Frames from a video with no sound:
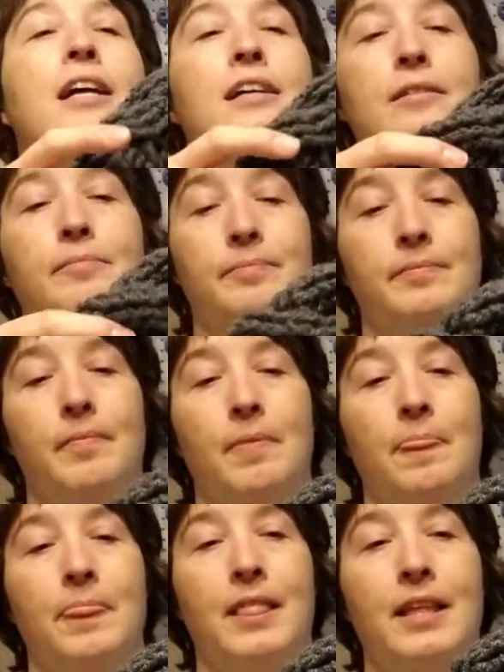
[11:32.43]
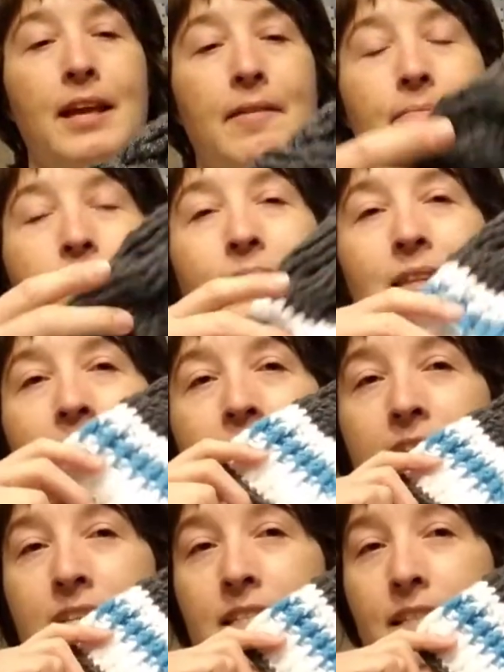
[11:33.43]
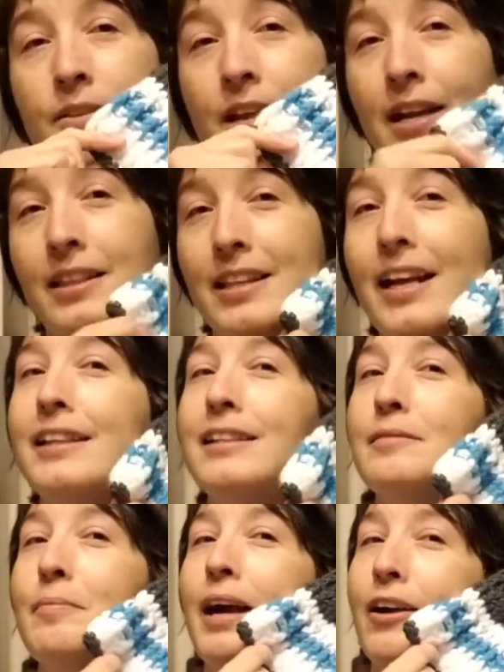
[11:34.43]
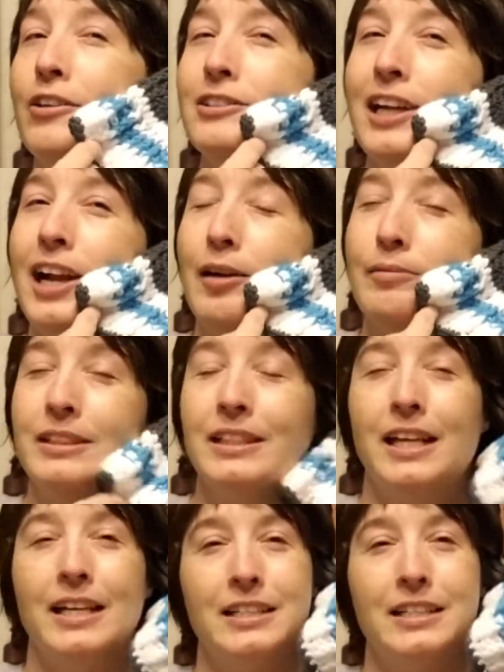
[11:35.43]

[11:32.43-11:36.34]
um, yeah. So there, that's my crocheted object today.